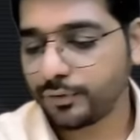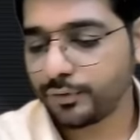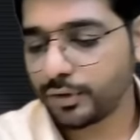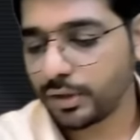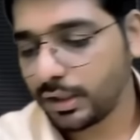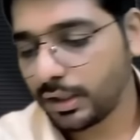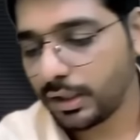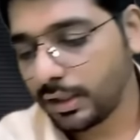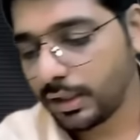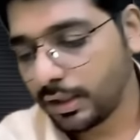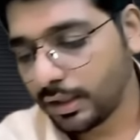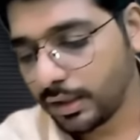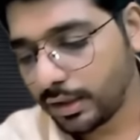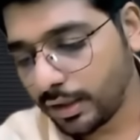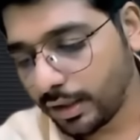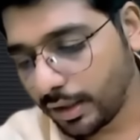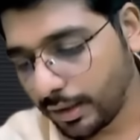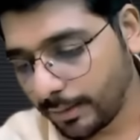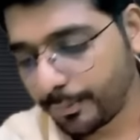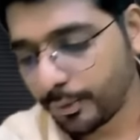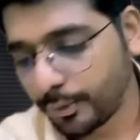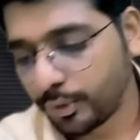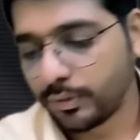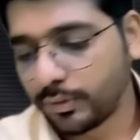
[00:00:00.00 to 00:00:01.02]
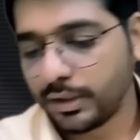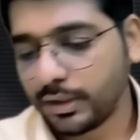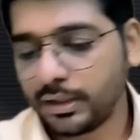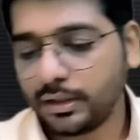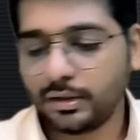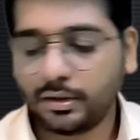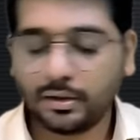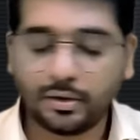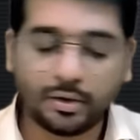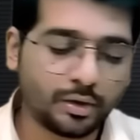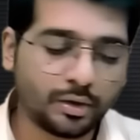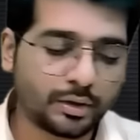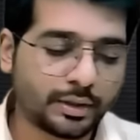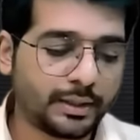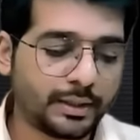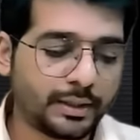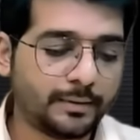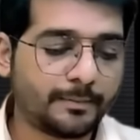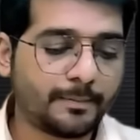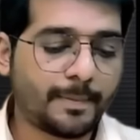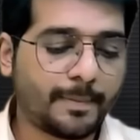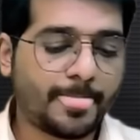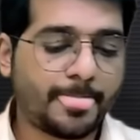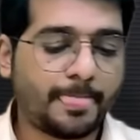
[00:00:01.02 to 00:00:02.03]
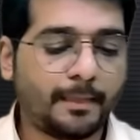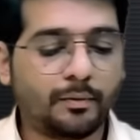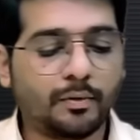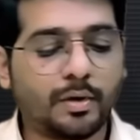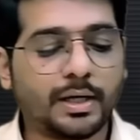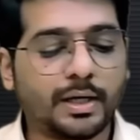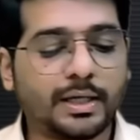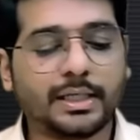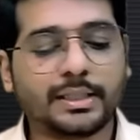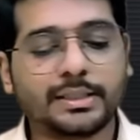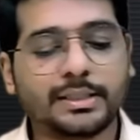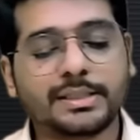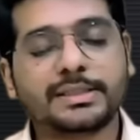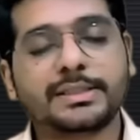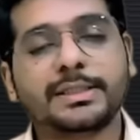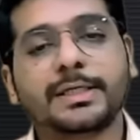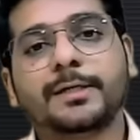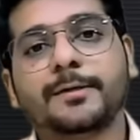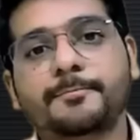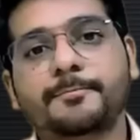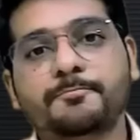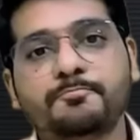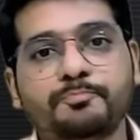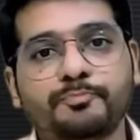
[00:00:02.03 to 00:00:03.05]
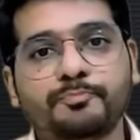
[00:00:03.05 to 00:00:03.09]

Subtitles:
for approval. Okay, what are they saying?